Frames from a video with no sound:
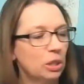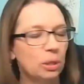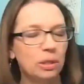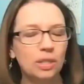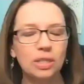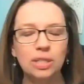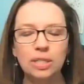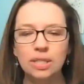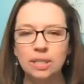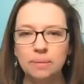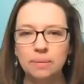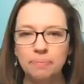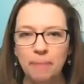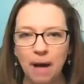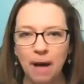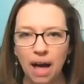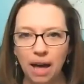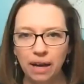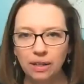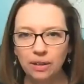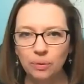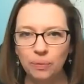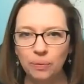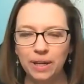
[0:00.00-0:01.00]

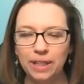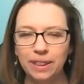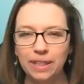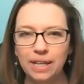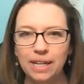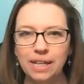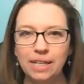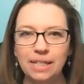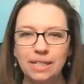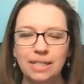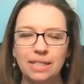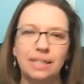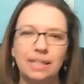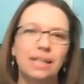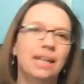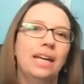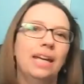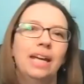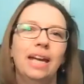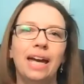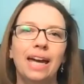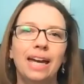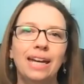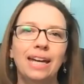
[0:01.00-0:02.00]
smile with it.
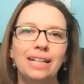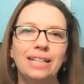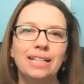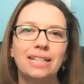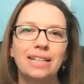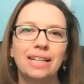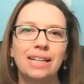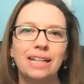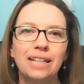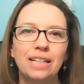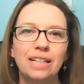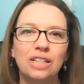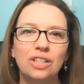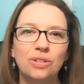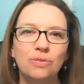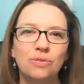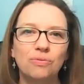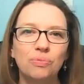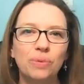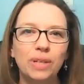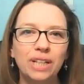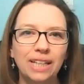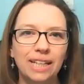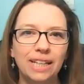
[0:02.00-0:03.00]
And it is
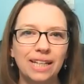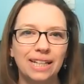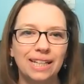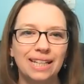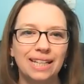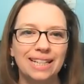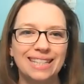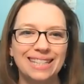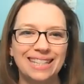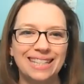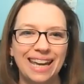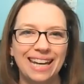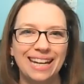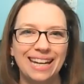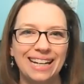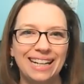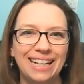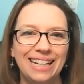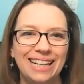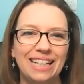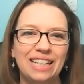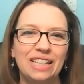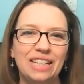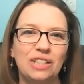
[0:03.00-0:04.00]
really
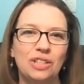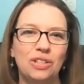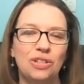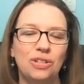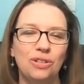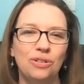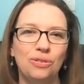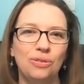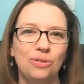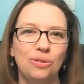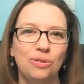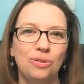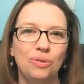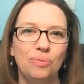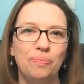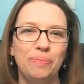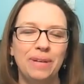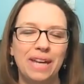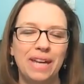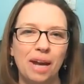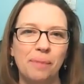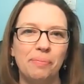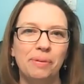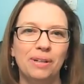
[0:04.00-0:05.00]
exciting to
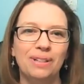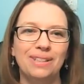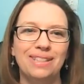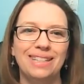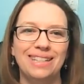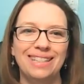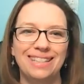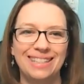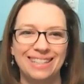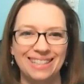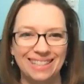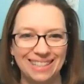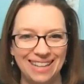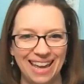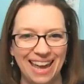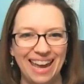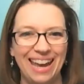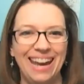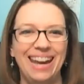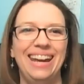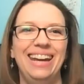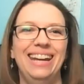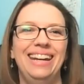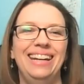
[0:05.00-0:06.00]
be able to
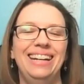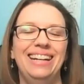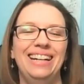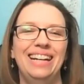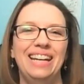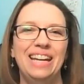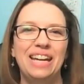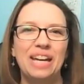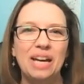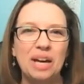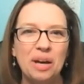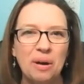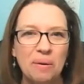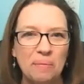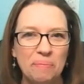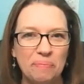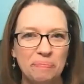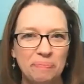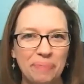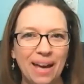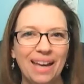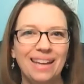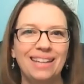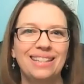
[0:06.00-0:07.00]
say
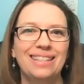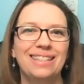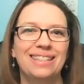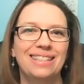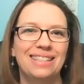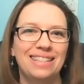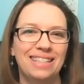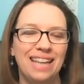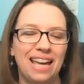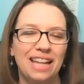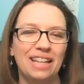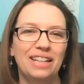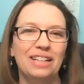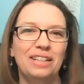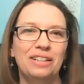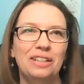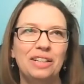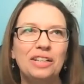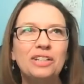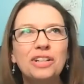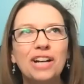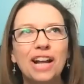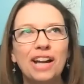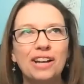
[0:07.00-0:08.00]

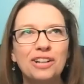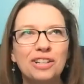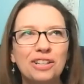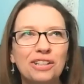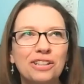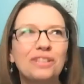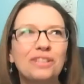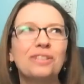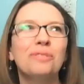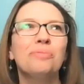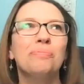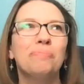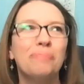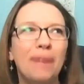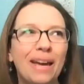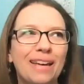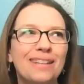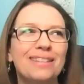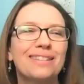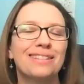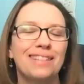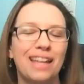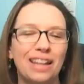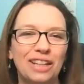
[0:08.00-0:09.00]
international
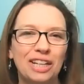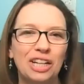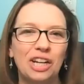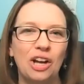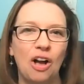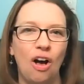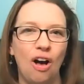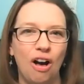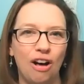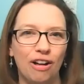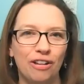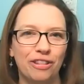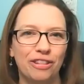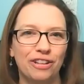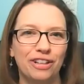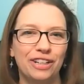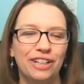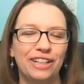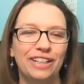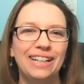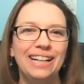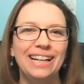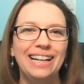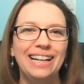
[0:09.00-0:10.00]
best-selling author.